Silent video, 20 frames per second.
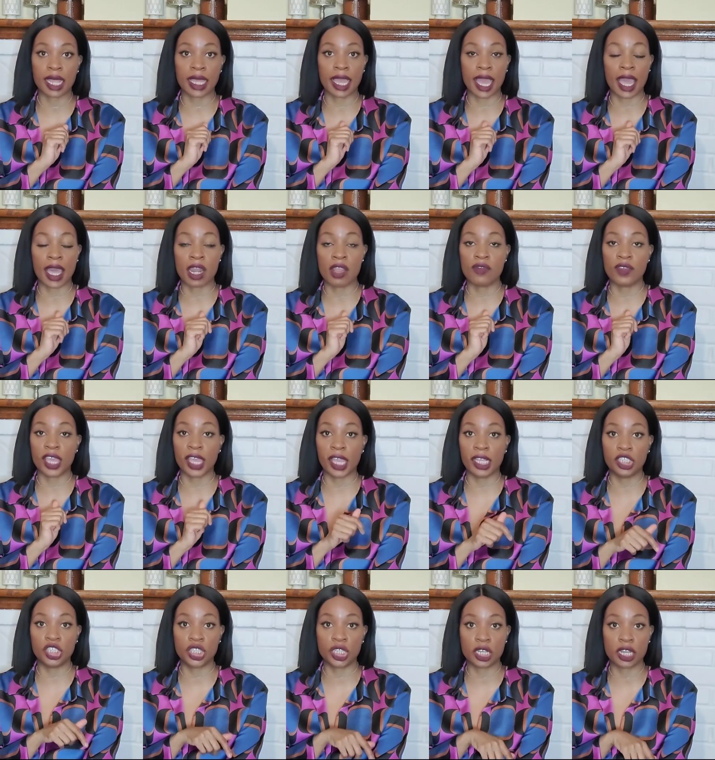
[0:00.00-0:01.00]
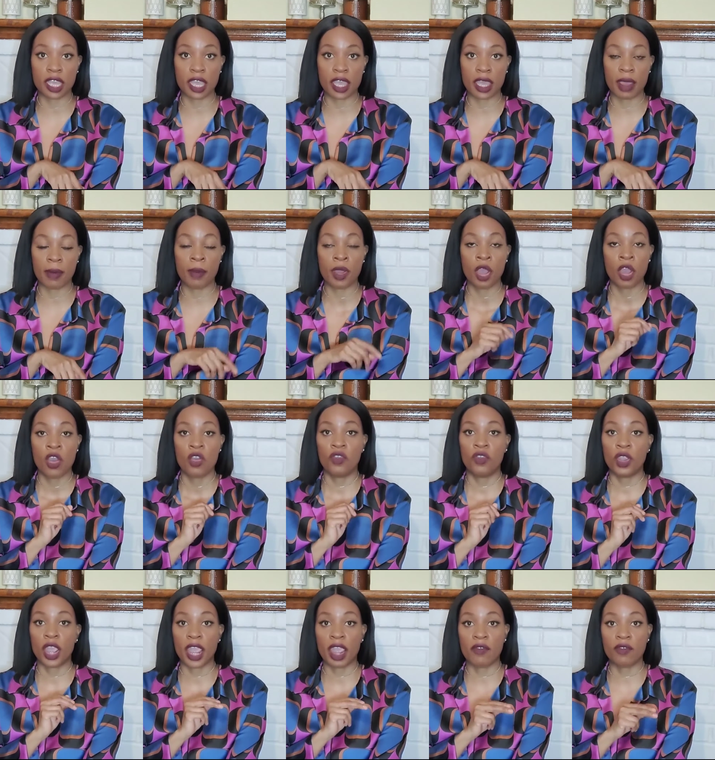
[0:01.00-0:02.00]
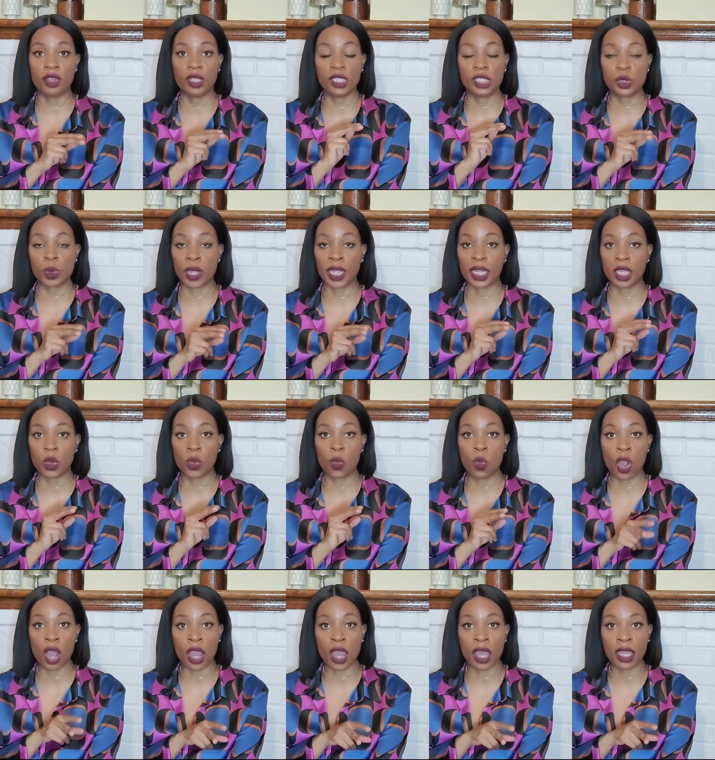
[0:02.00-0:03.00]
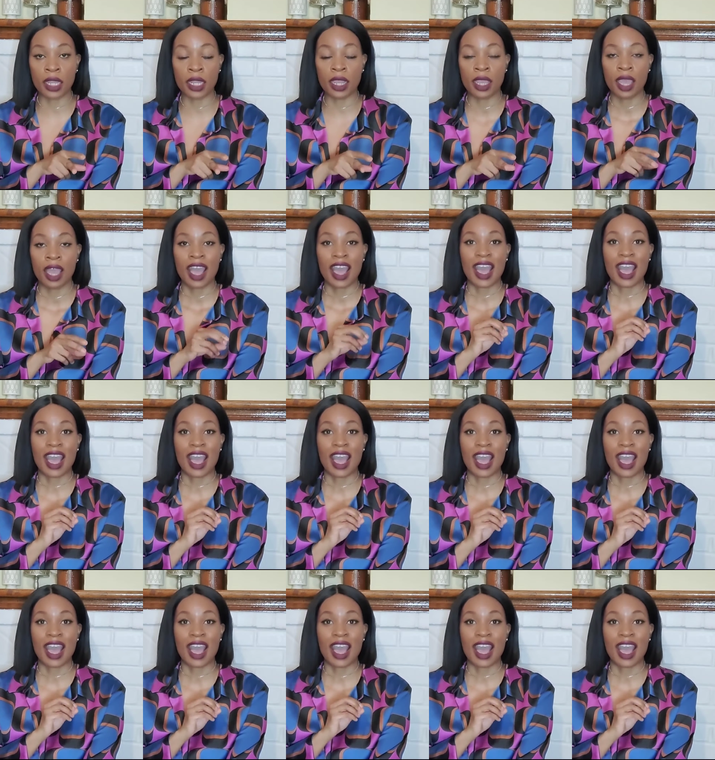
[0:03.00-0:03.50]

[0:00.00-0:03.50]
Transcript: like out of H&M, Forever 21.